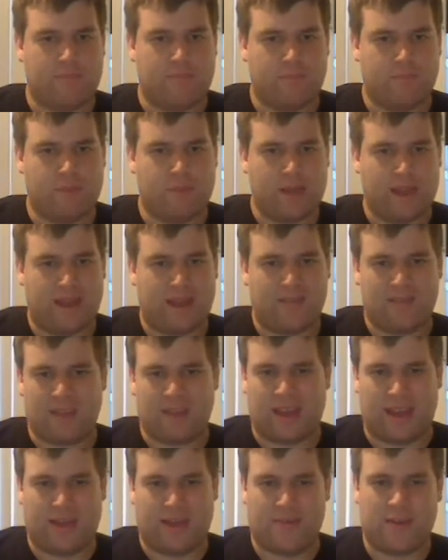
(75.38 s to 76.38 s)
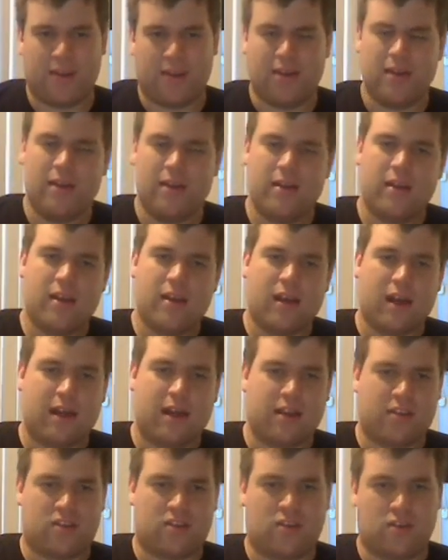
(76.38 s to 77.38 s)
have to have it
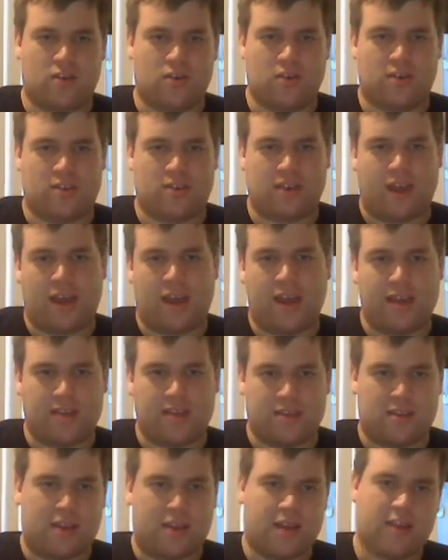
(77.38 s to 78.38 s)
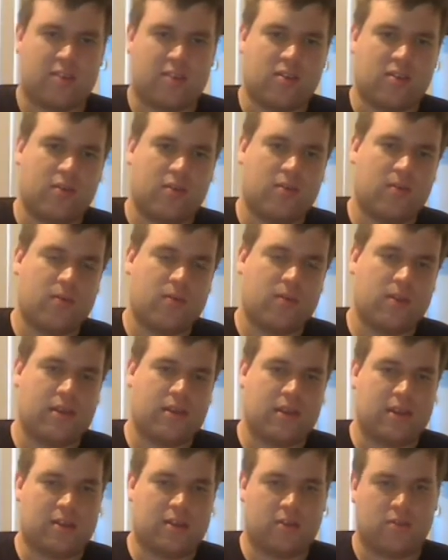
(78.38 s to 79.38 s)
at a certain size and that. So,
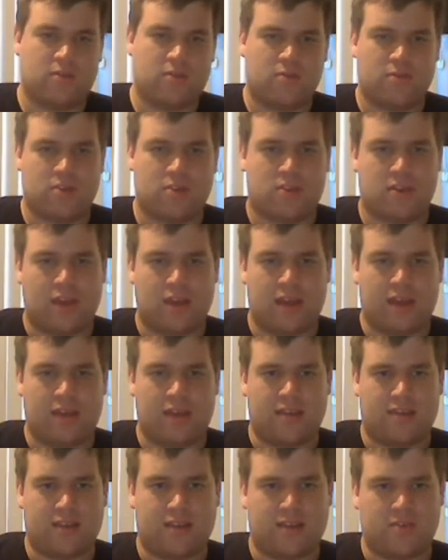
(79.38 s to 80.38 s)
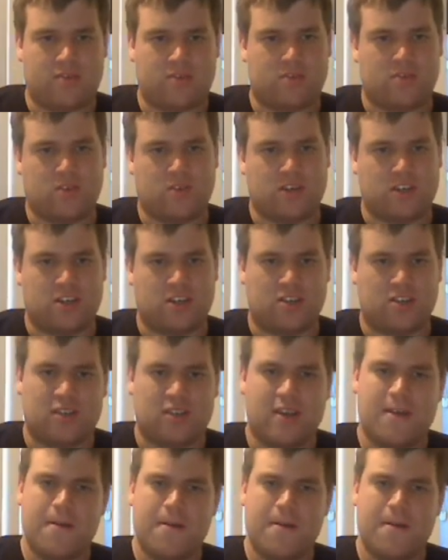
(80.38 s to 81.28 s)
in terms of size restrictions,